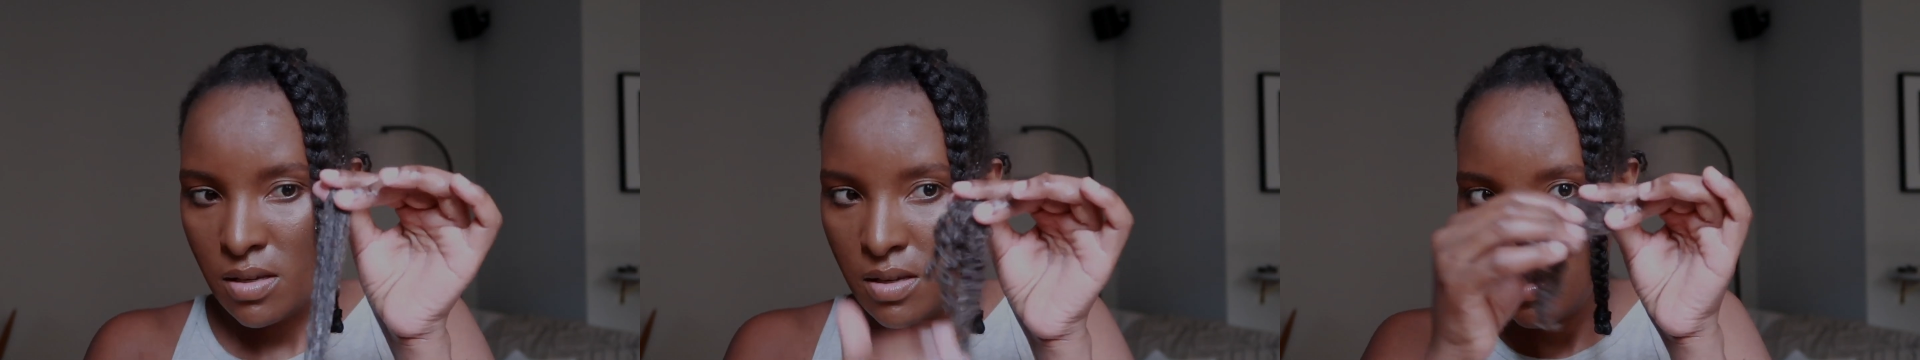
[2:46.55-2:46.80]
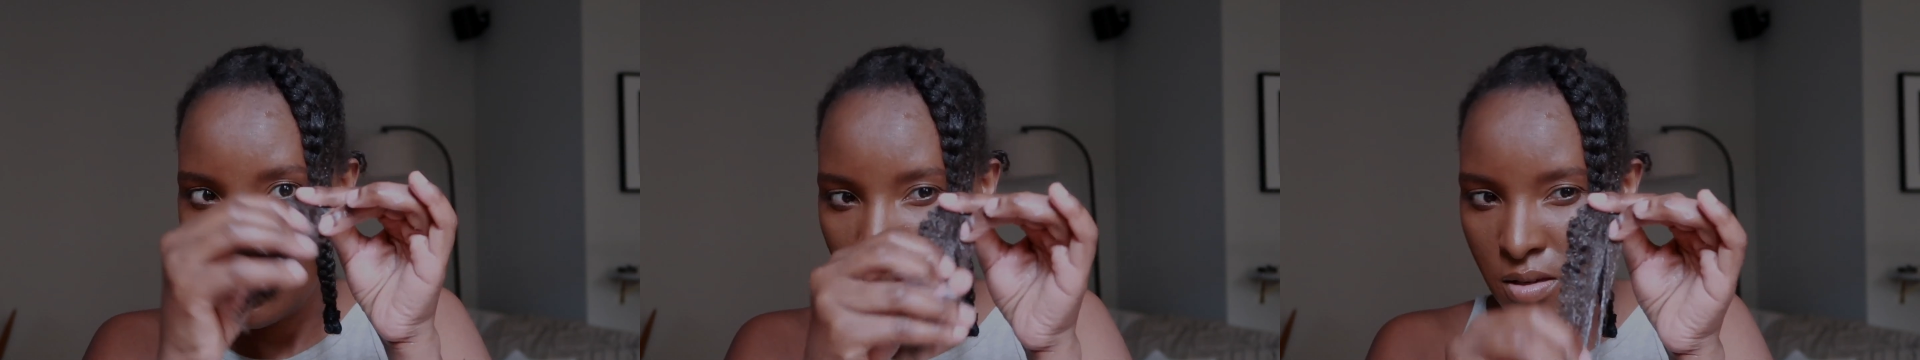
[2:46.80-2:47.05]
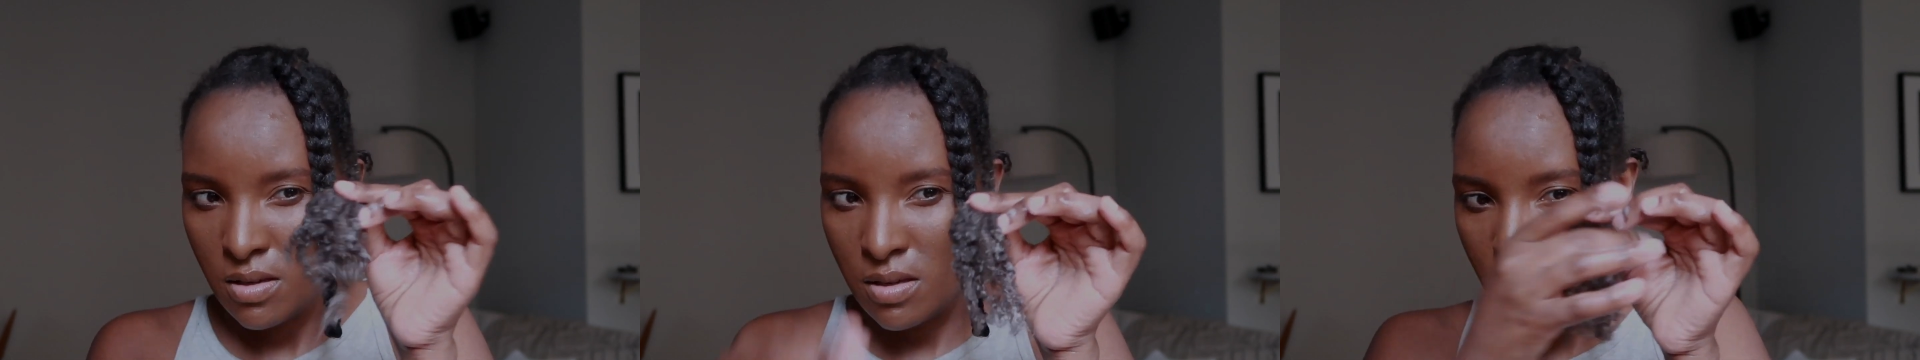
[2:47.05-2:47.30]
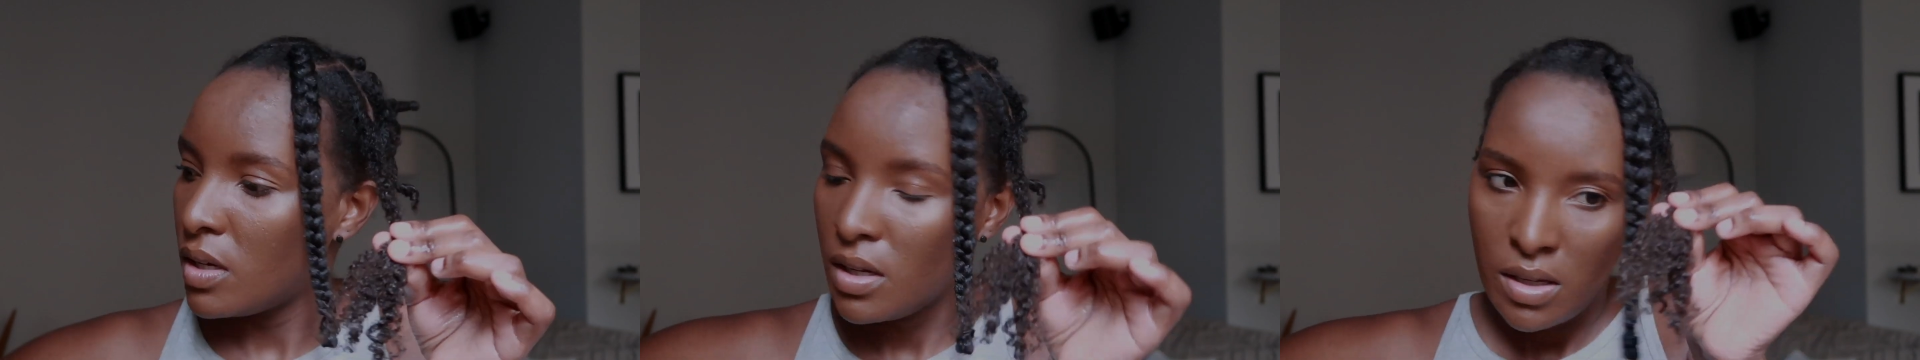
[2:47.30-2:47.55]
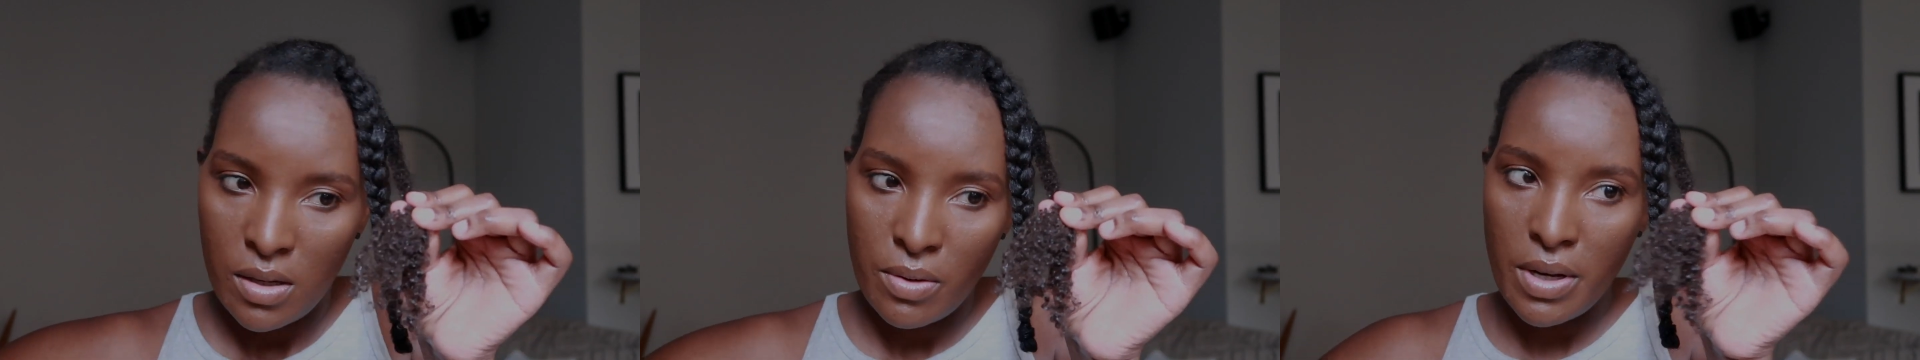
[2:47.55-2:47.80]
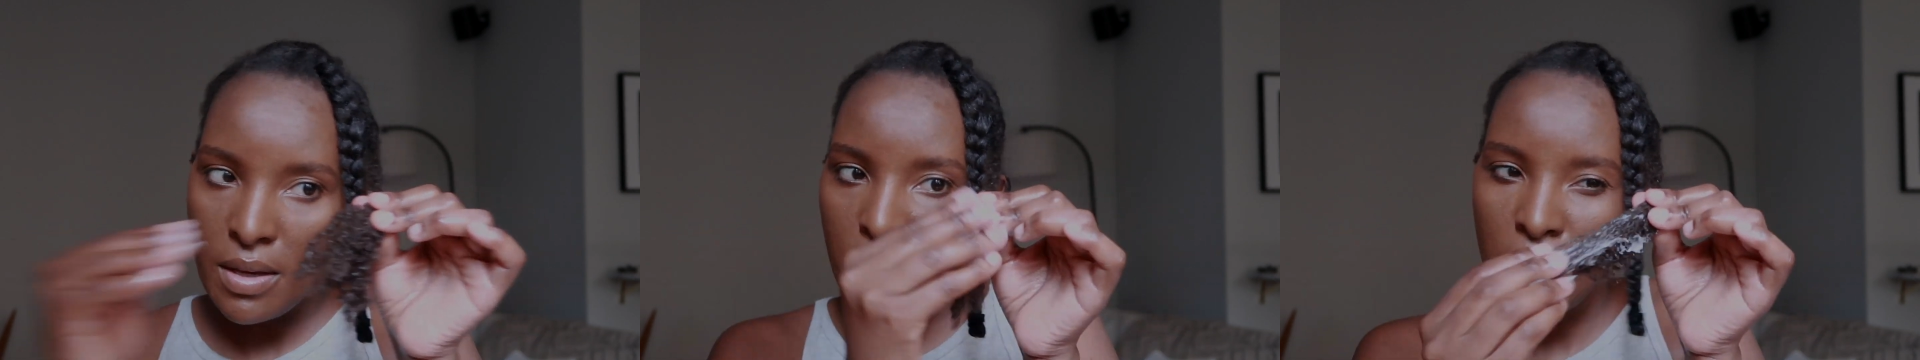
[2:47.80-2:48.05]
even though you
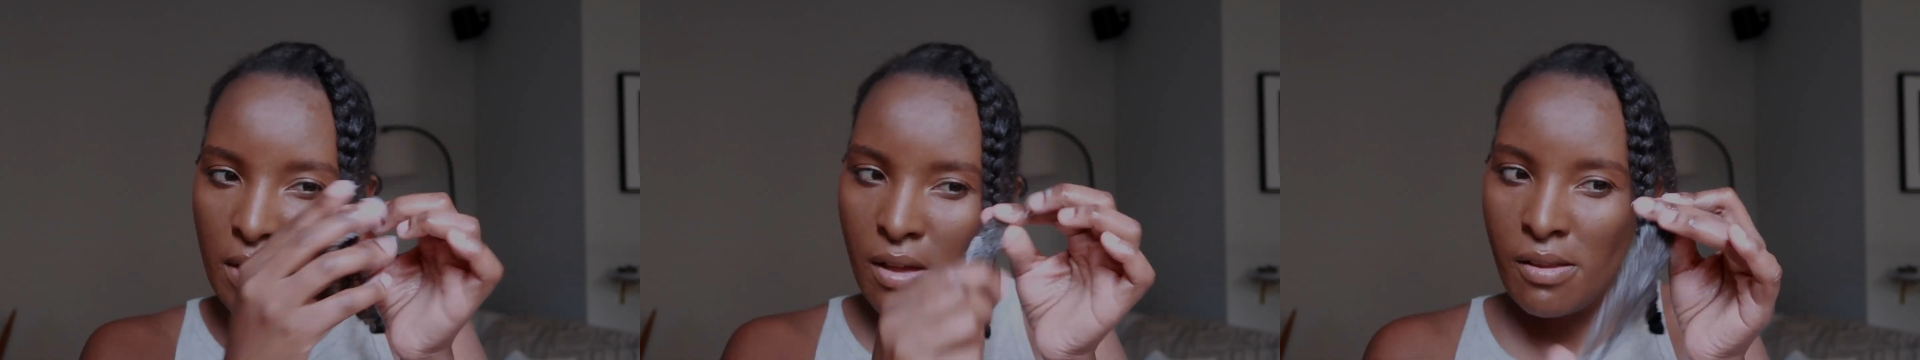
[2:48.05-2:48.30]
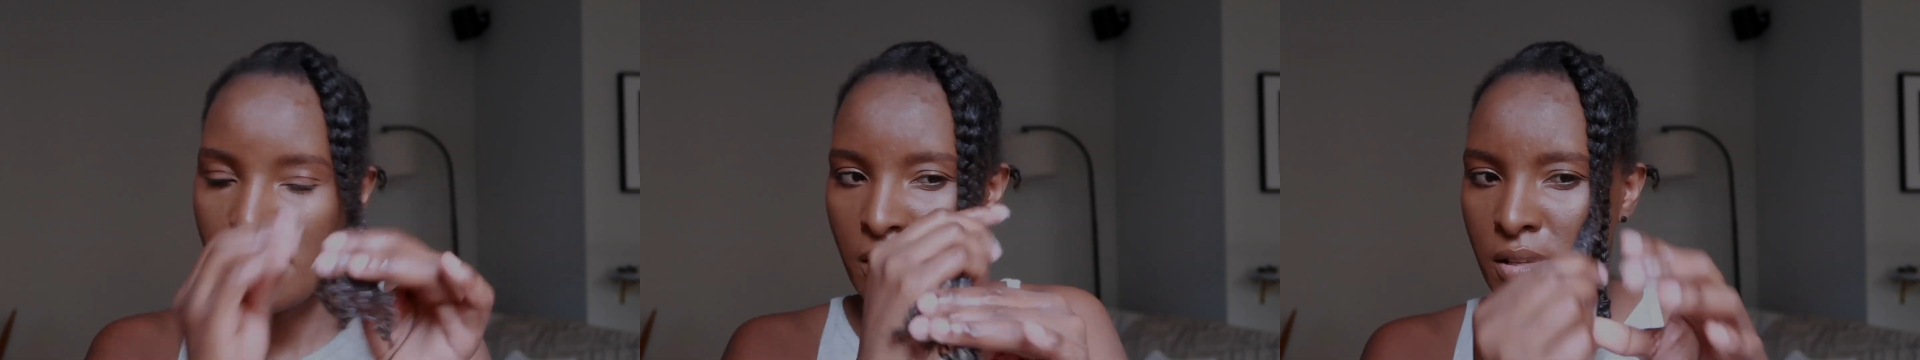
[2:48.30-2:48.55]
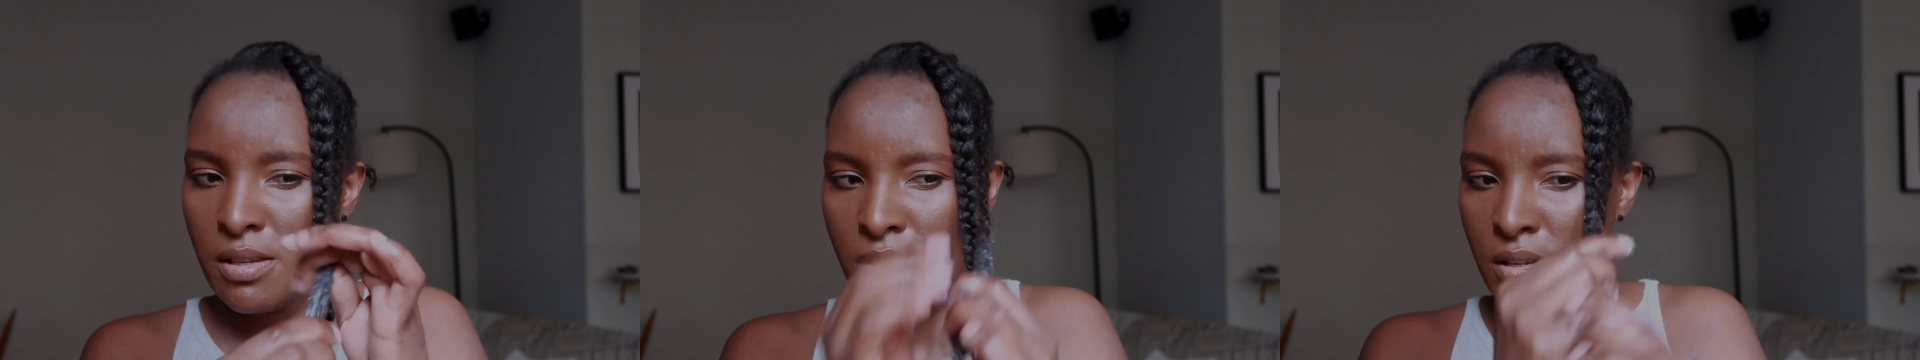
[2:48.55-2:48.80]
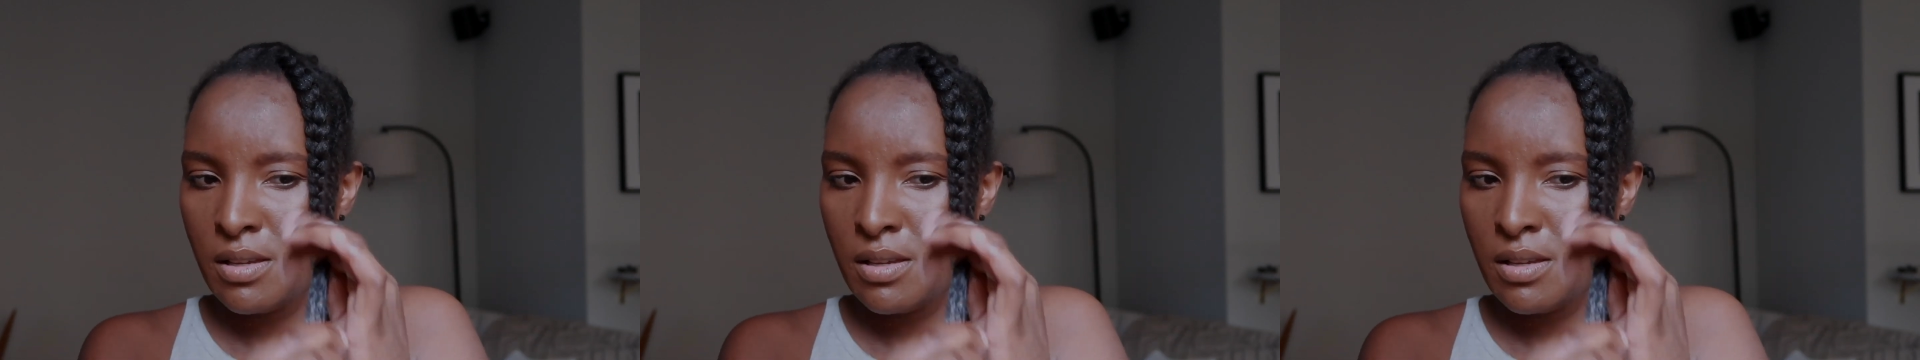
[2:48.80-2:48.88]
know I